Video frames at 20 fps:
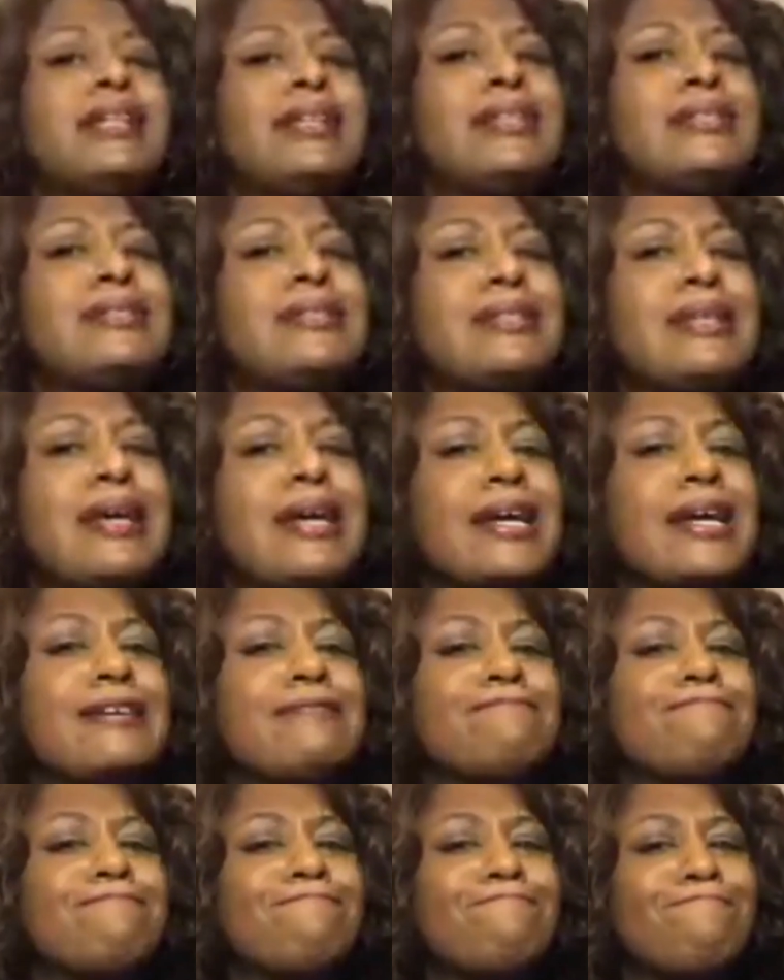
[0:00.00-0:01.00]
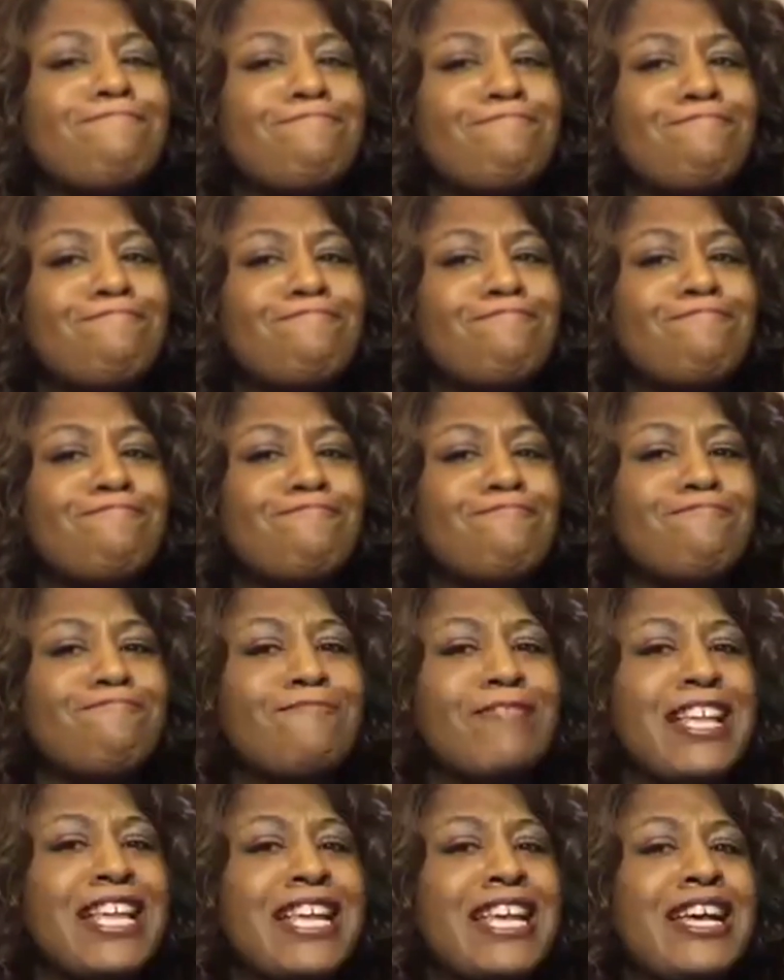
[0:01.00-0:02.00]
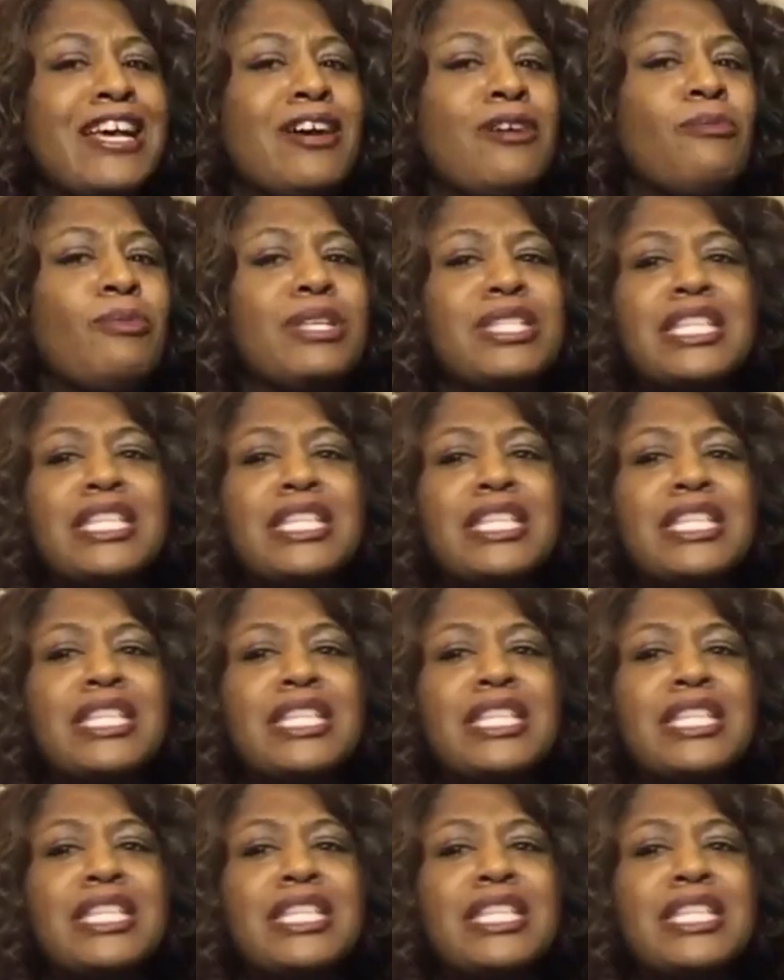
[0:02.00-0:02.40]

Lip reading: us say, was